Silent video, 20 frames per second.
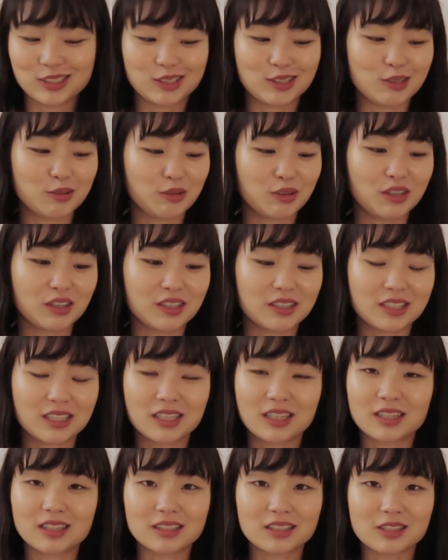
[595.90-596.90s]
So we're gonna
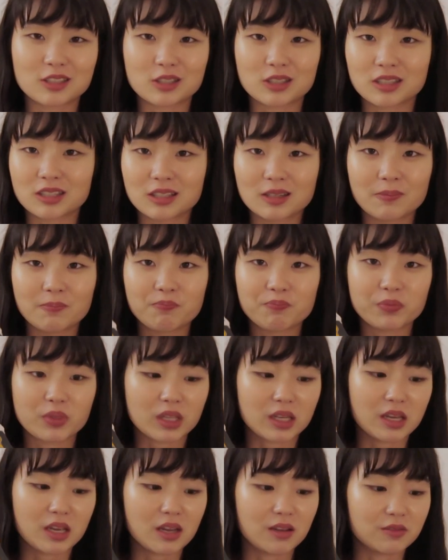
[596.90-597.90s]
kill this
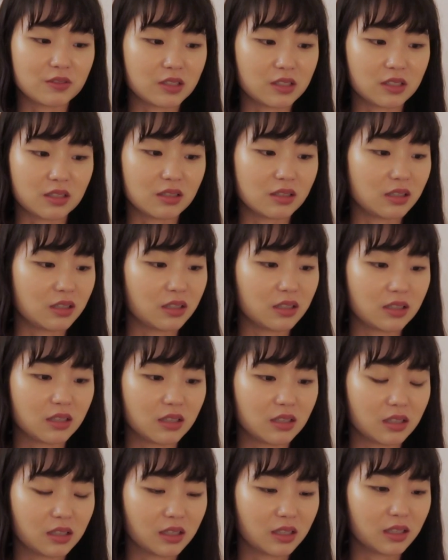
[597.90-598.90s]
KFC
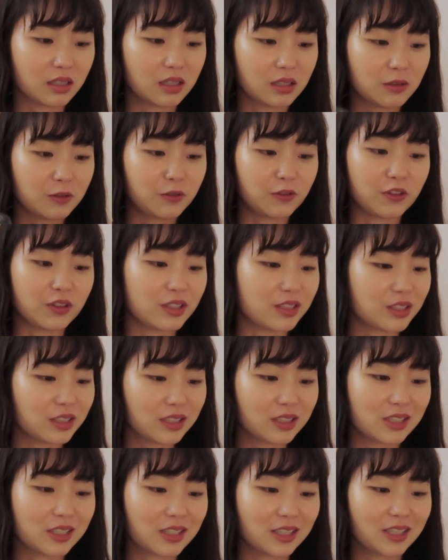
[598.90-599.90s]

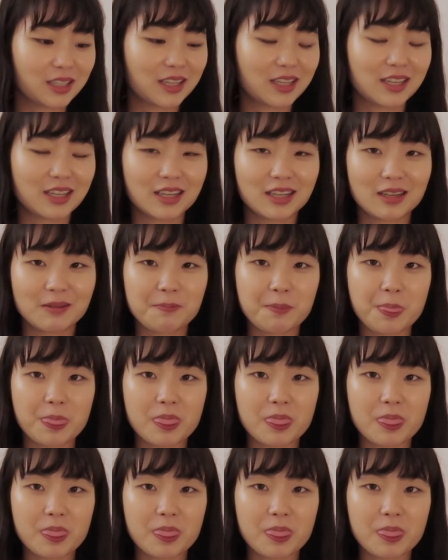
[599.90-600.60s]
first. Yes.